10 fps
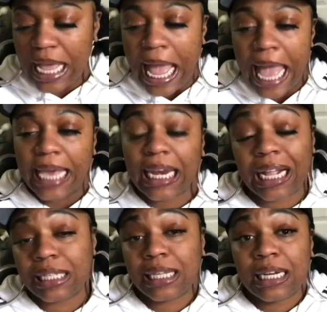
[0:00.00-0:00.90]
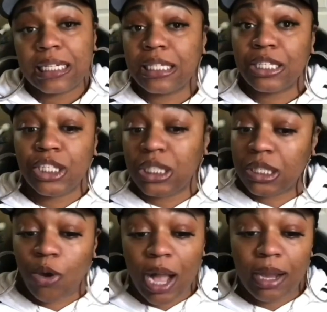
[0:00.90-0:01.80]
And like I said, this is just so I
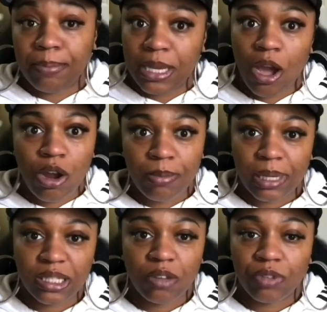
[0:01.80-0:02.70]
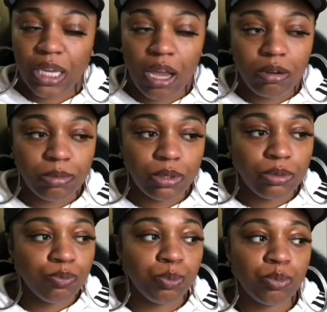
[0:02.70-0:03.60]
could be holding myself accountable
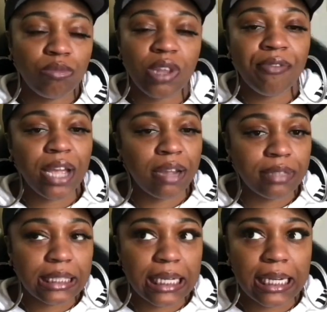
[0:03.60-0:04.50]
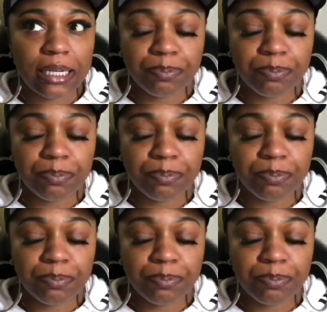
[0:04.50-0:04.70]
for everything.